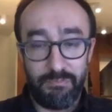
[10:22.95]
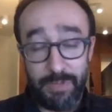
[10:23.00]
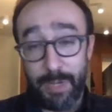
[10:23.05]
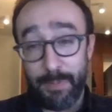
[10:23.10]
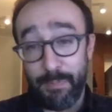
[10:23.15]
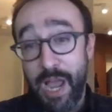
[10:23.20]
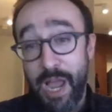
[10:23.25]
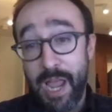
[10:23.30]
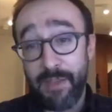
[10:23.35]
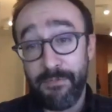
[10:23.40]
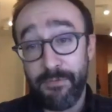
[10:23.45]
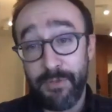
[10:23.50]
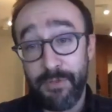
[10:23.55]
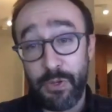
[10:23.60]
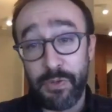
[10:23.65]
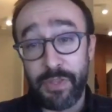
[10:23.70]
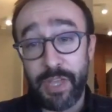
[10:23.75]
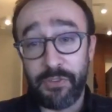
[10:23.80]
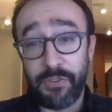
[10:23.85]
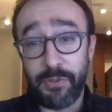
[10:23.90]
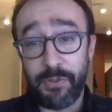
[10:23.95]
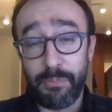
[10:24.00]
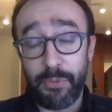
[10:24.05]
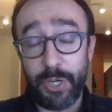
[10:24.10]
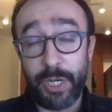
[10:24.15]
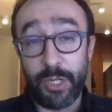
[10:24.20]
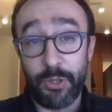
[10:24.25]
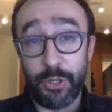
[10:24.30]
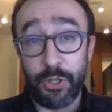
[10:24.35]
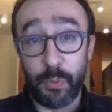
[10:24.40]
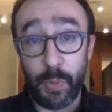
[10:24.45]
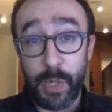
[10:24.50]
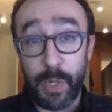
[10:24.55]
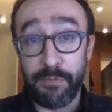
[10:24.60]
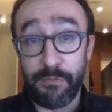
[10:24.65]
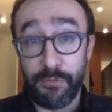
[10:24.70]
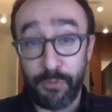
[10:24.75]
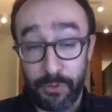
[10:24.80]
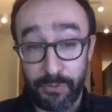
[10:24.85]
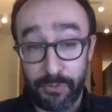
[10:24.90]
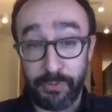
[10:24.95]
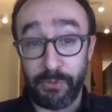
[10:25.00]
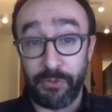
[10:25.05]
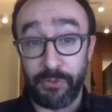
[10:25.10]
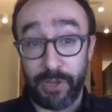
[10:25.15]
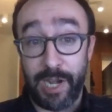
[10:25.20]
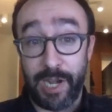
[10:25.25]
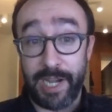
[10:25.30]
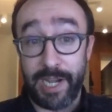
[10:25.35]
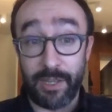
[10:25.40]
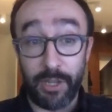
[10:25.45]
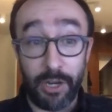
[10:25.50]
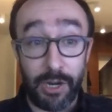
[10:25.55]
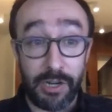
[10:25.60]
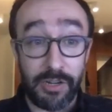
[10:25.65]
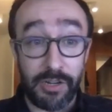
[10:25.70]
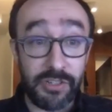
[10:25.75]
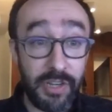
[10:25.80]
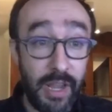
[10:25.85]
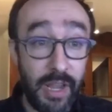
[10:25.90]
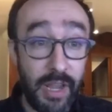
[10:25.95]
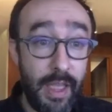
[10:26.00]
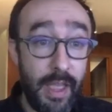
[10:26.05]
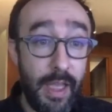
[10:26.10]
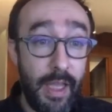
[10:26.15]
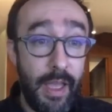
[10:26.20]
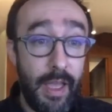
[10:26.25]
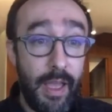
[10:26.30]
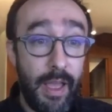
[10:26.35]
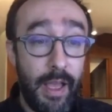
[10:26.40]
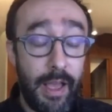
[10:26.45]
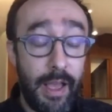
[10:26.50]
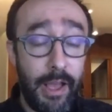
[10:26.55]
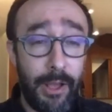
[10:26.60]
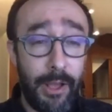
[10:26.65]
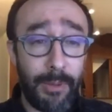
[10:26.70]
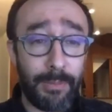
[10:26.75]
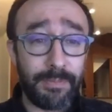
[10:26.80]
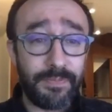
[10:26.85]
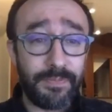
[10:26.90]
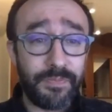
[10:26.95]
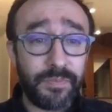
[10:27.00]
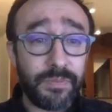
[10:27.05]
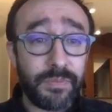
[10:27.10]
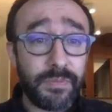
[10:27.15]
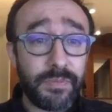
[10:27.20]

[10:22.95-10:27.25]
in my view, that's a pretty clear win for society at large. Um,